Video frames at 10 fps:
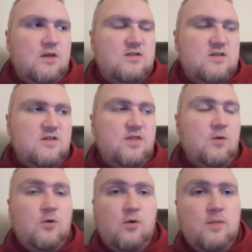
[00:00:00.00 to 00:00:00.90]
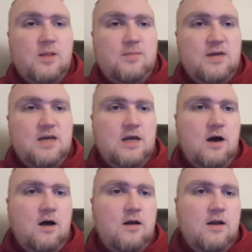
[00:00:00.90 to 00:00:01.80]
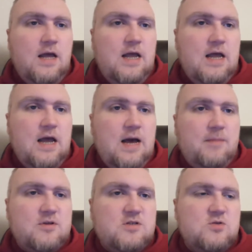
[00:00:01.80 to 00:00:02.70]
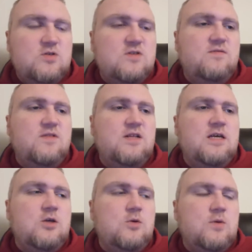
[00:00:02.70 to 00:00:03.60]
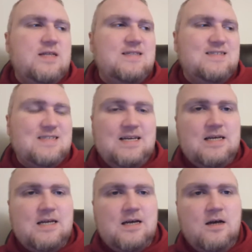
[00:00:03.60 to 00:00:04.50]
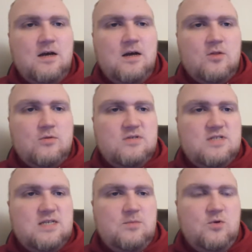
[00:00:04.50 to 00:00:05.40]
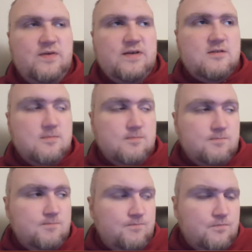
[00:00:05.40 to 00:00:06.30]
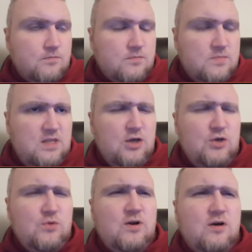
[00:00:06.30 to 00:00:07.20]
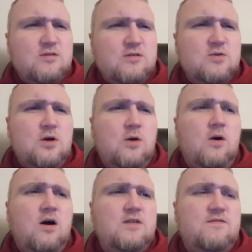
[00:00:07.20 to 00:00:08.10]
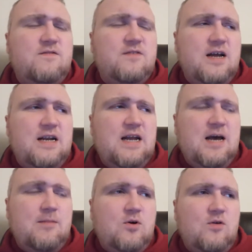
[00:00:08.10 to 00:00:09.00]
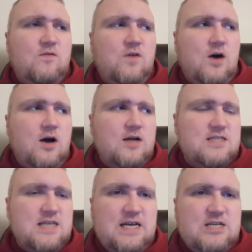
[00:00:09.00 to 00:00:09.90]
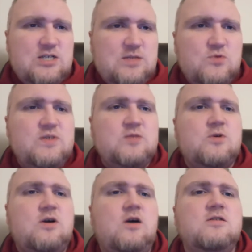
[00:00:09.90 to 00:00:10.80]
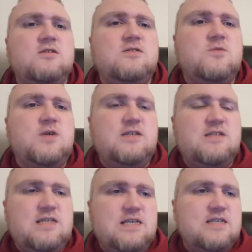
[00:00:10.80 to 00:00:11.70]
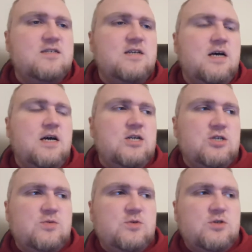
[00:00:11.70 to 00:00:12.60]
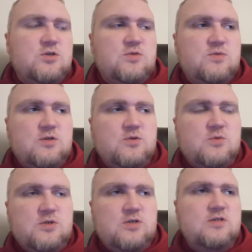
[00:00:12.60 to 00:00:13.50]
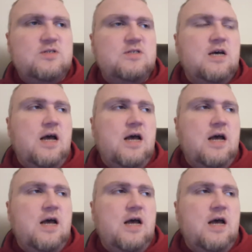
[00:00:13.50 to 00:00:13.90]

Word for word: stuff that would normally be on a app exclusively, you can see through C Movies. You can also go on and find an app called Fox HD Movies, regardless of what I say next. Just search for those words